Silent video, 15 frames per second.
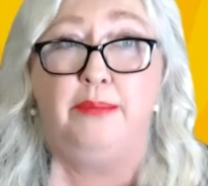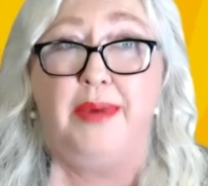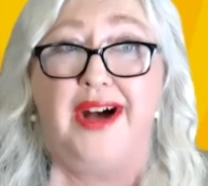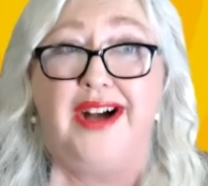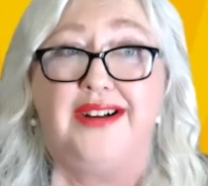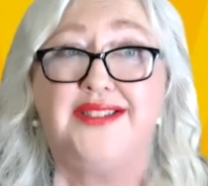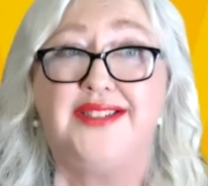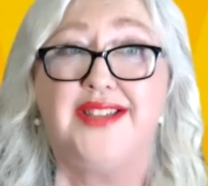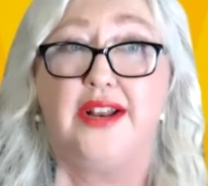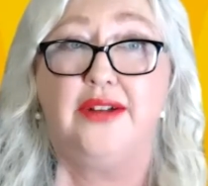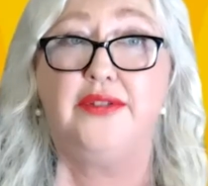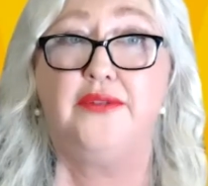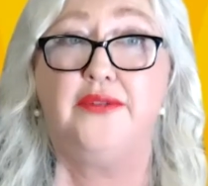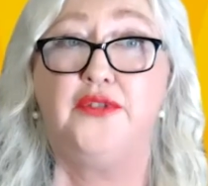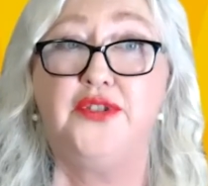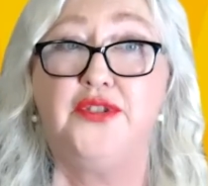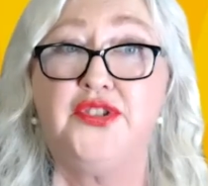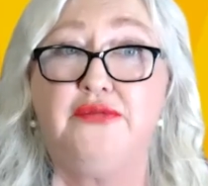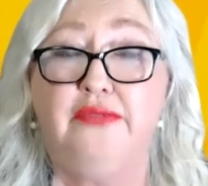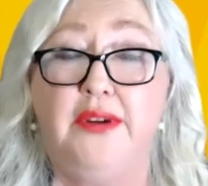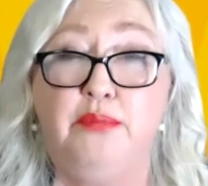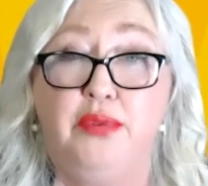a box set of the
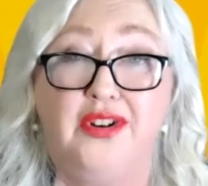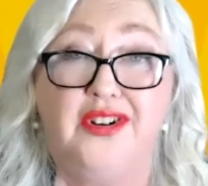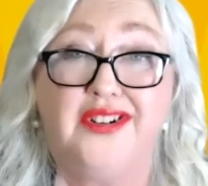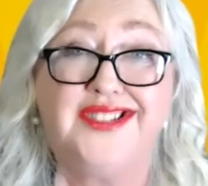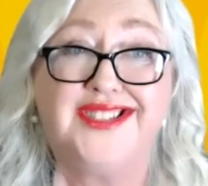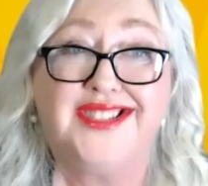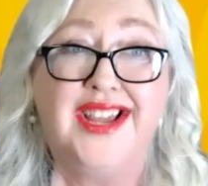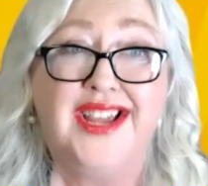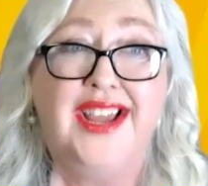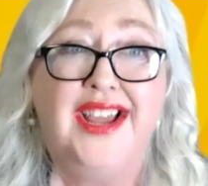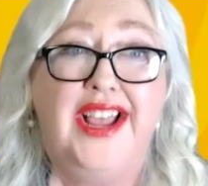first 3 books